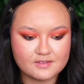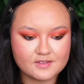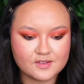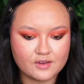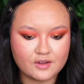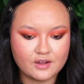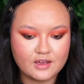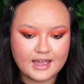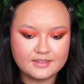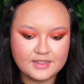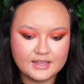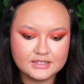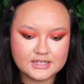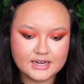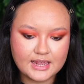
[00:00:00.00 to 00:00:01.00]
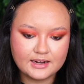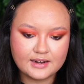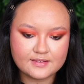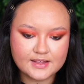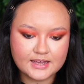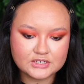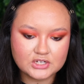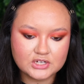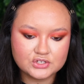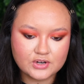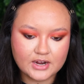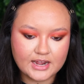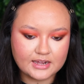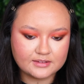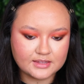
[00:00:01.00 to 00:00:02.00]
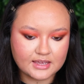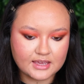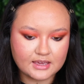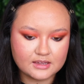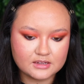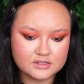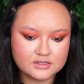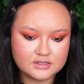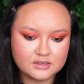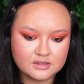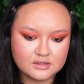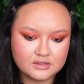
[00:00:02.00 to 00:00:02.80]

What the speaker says: So I think today let's actually try out the kit.